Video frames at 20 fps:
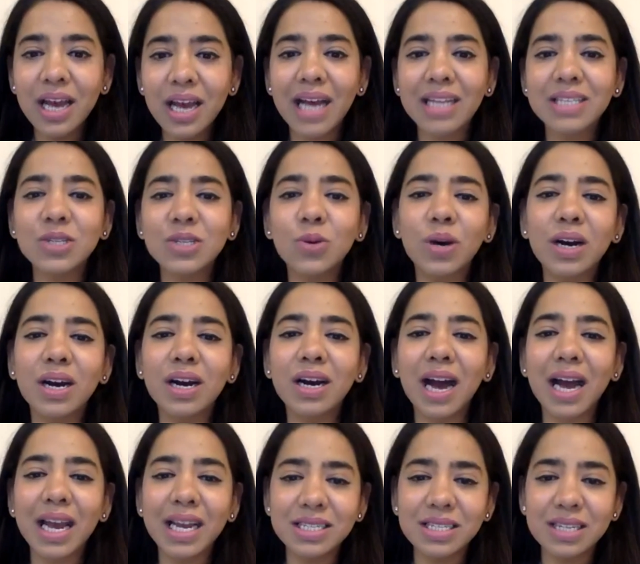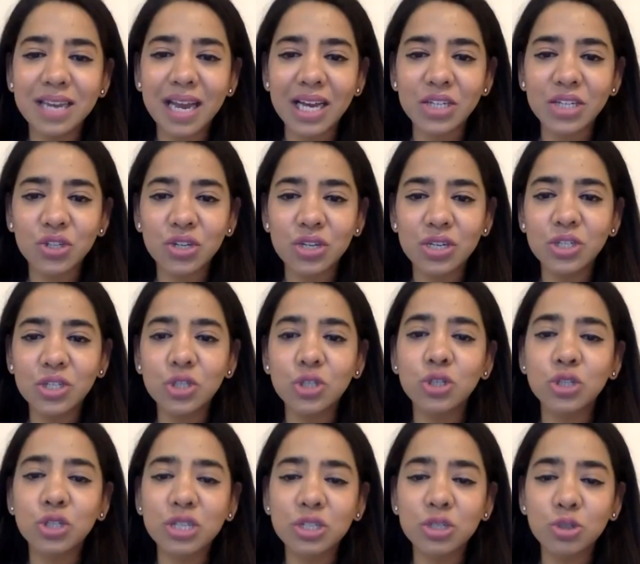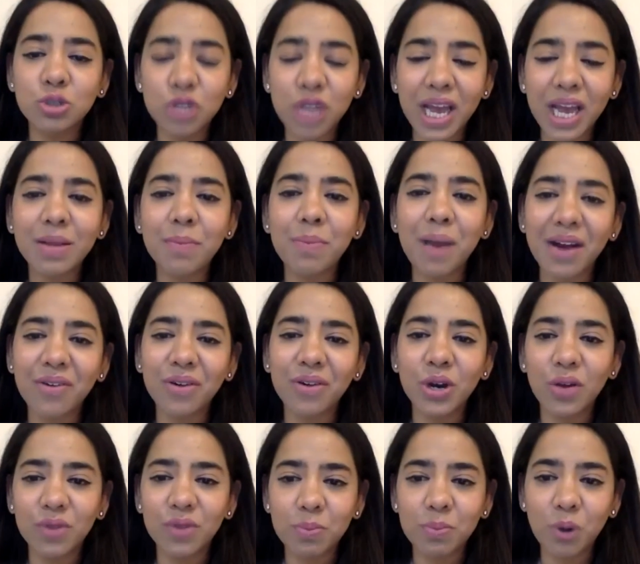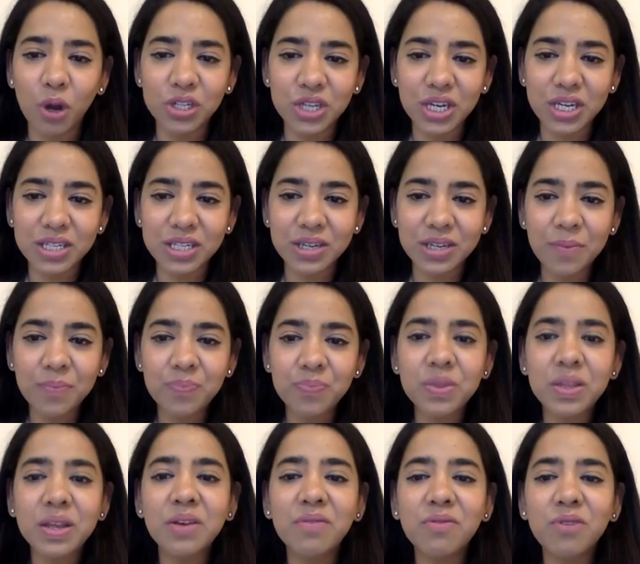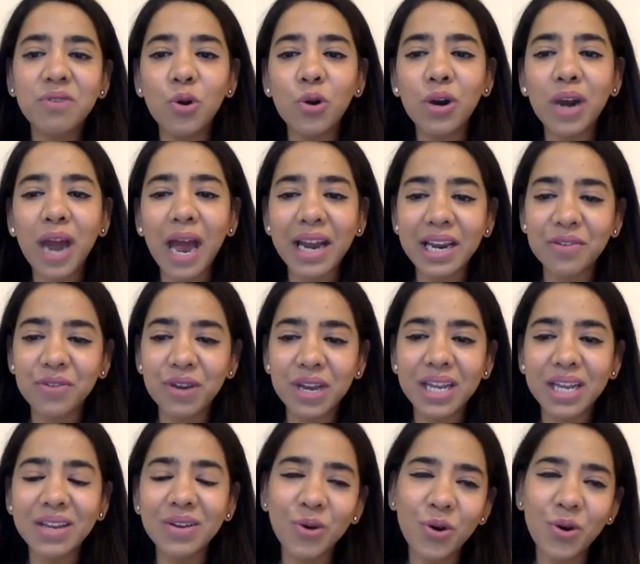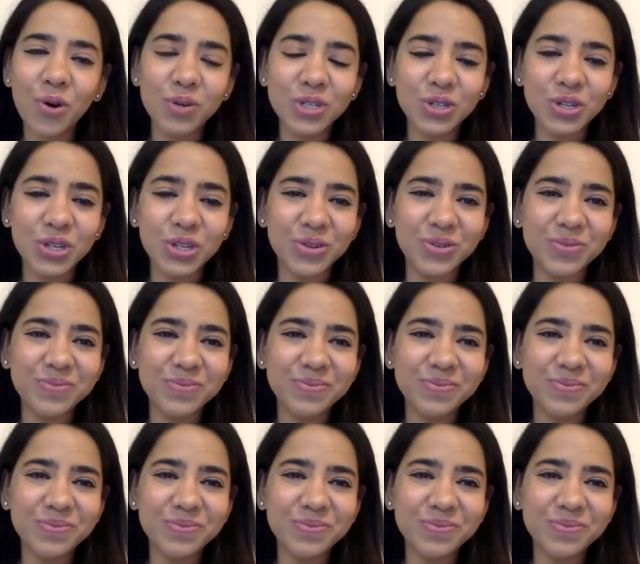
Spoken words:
and Soka Gakkai International to share the background of the project. Flor and Irene, over to you.